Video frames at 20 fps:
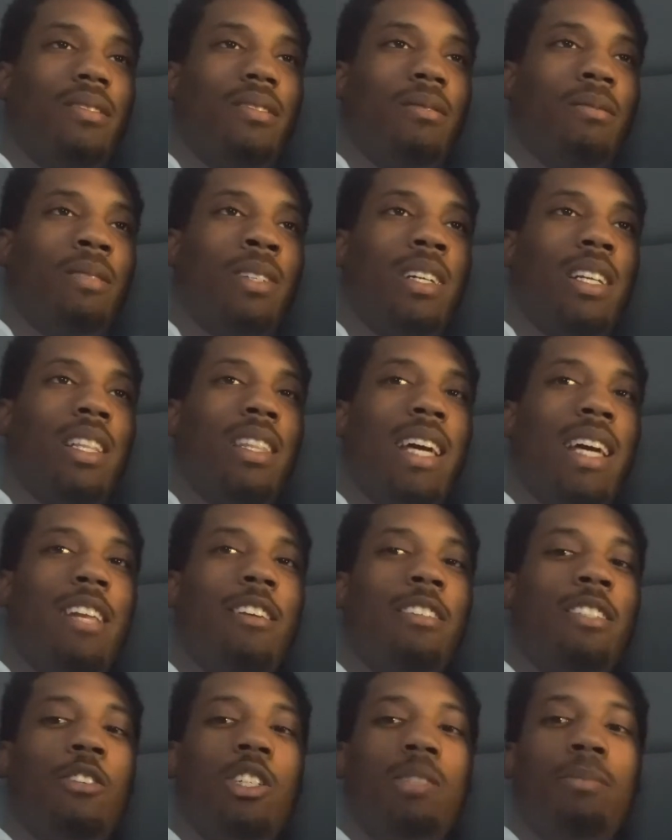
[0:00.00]
because the lady,
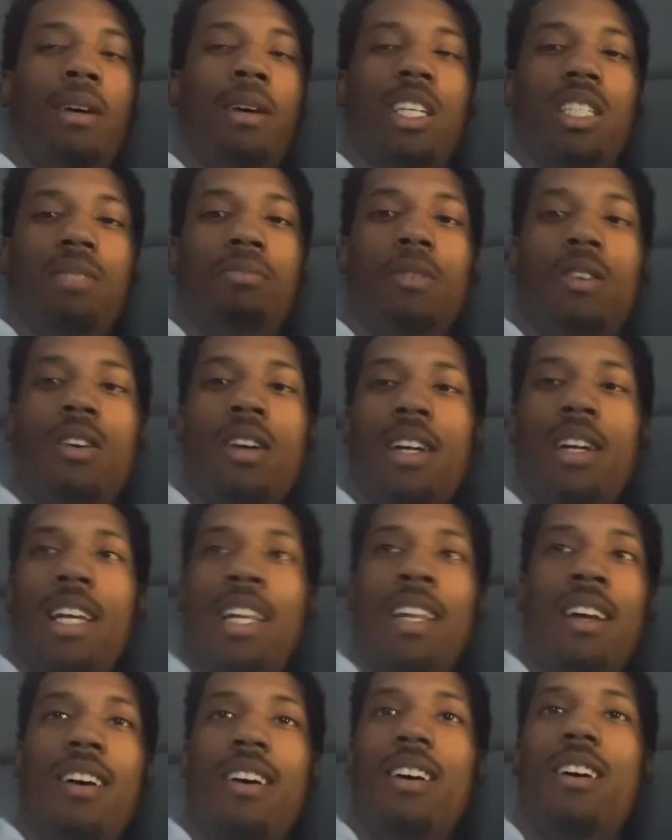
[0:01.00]
she was being smart and
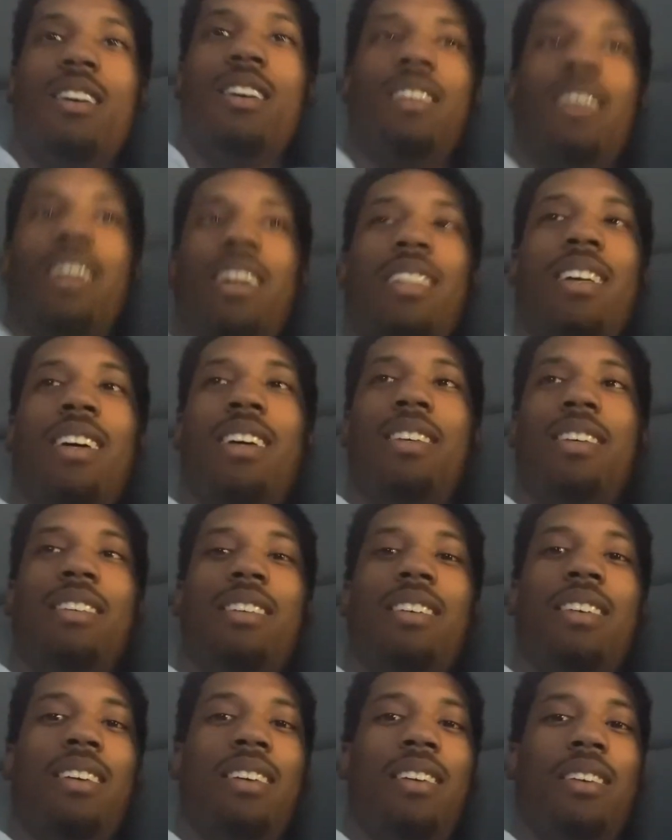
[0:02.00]
all that, like,
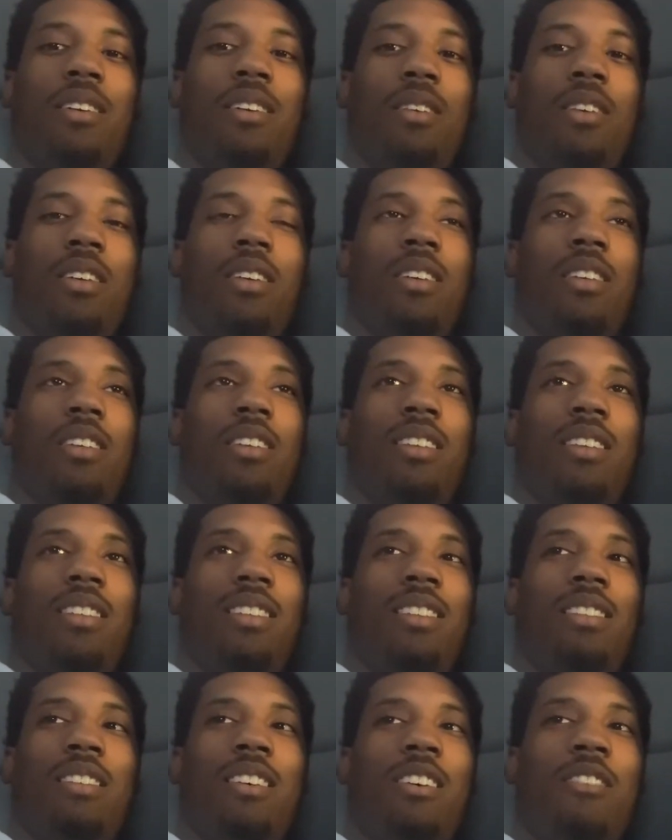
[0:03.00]

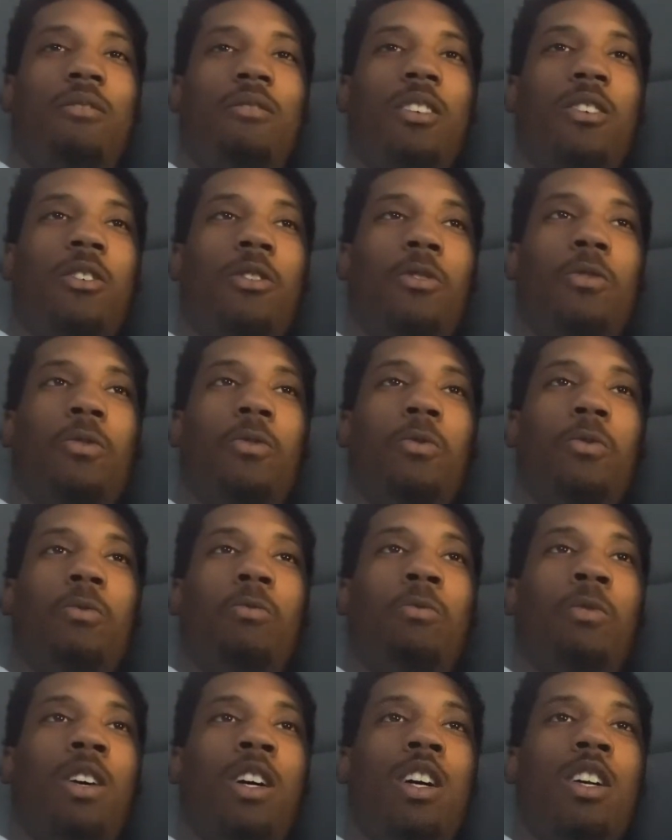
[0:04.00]
I don't know
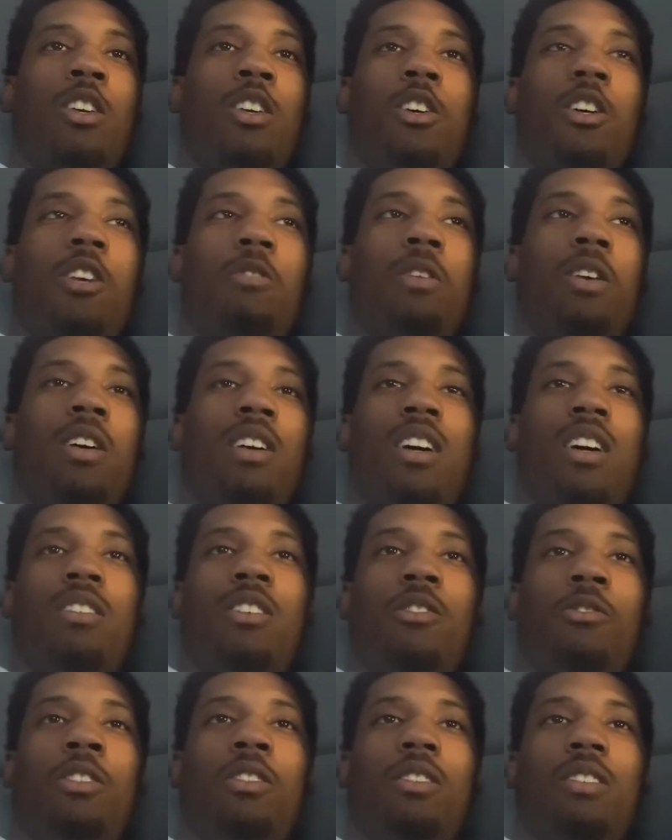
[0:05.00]
what her goal was. I
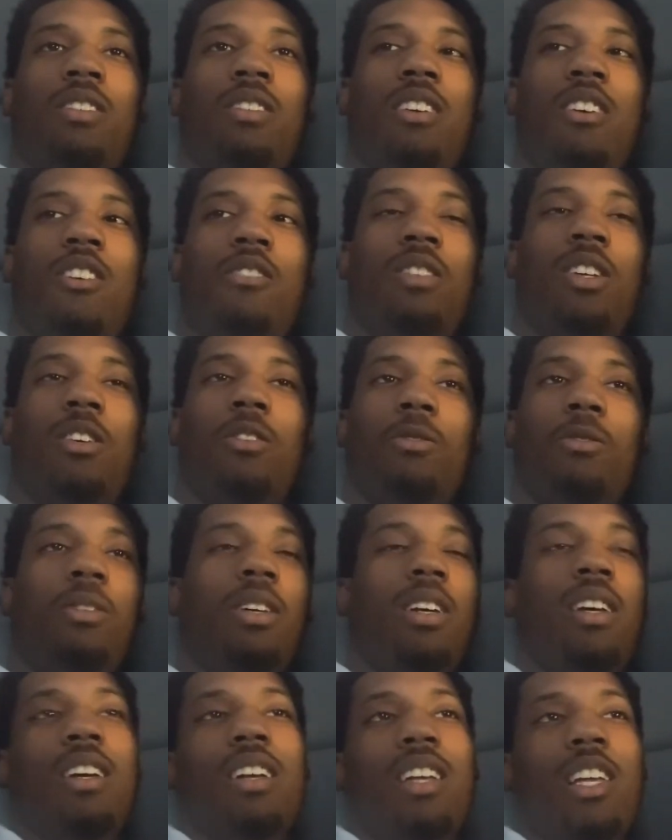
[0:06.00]
don't know.
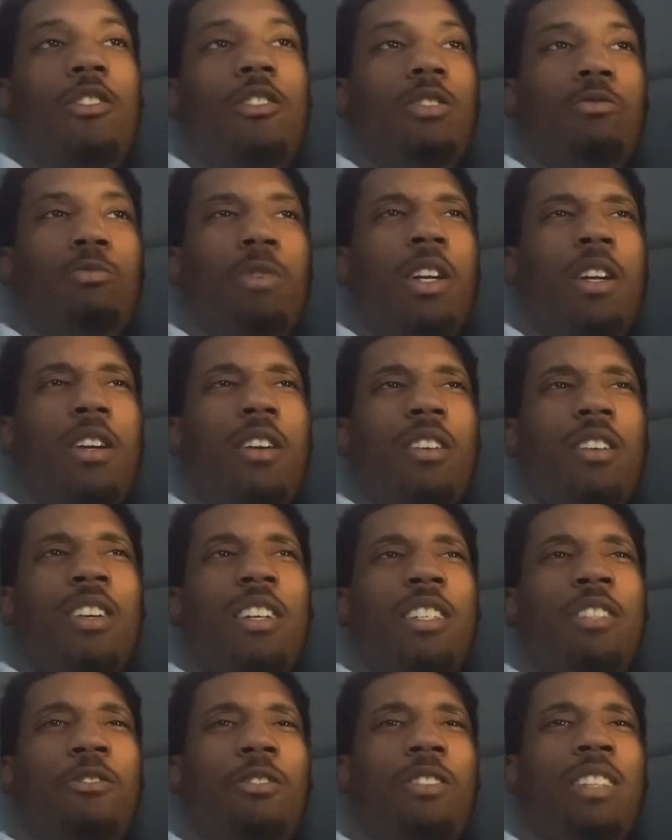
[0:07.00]
it was weird
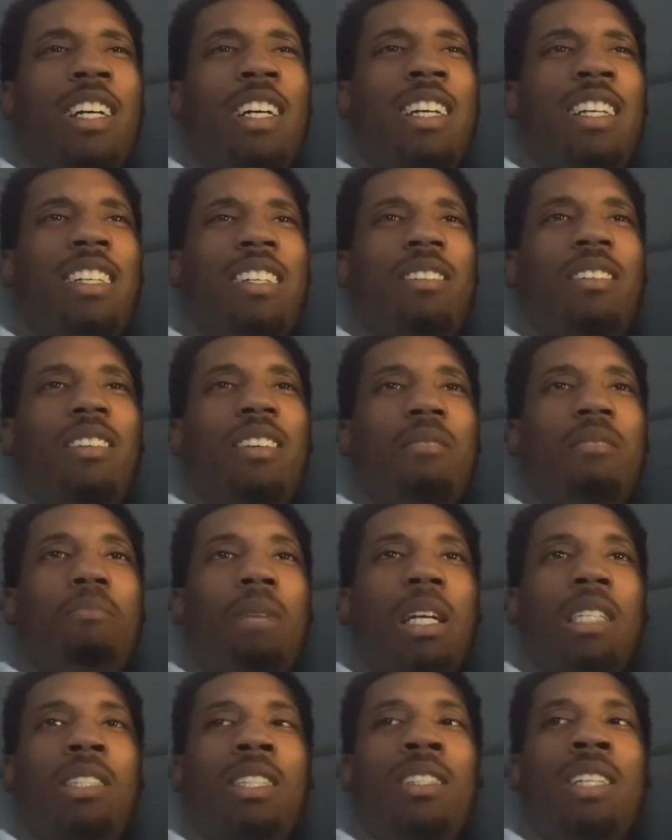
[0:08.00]
because she was like,
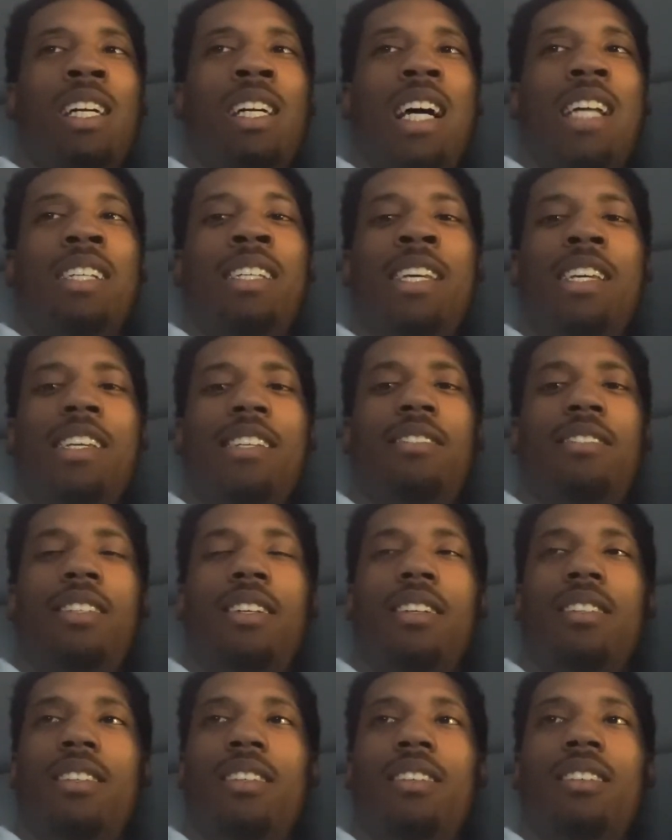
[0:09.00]
make it seem like I did
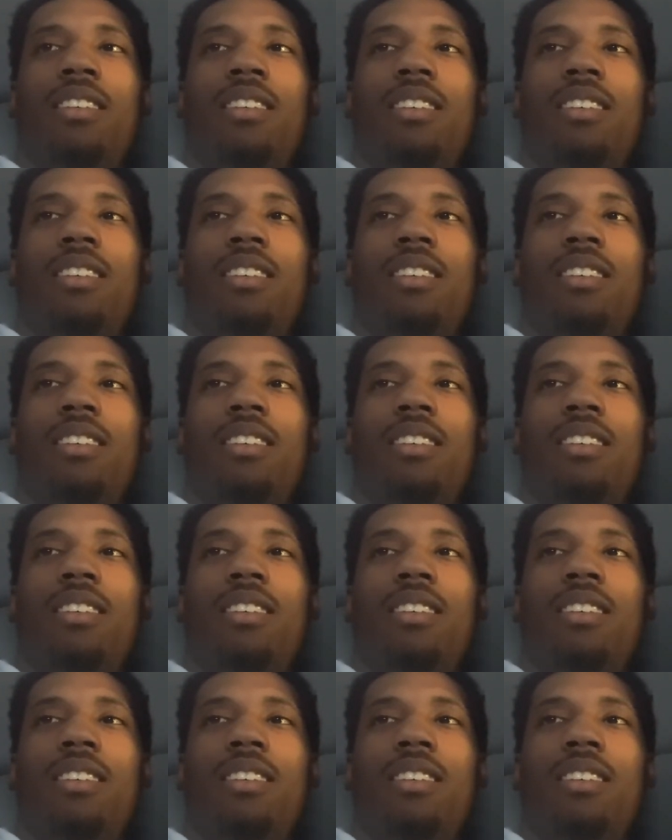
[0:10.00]
steal it.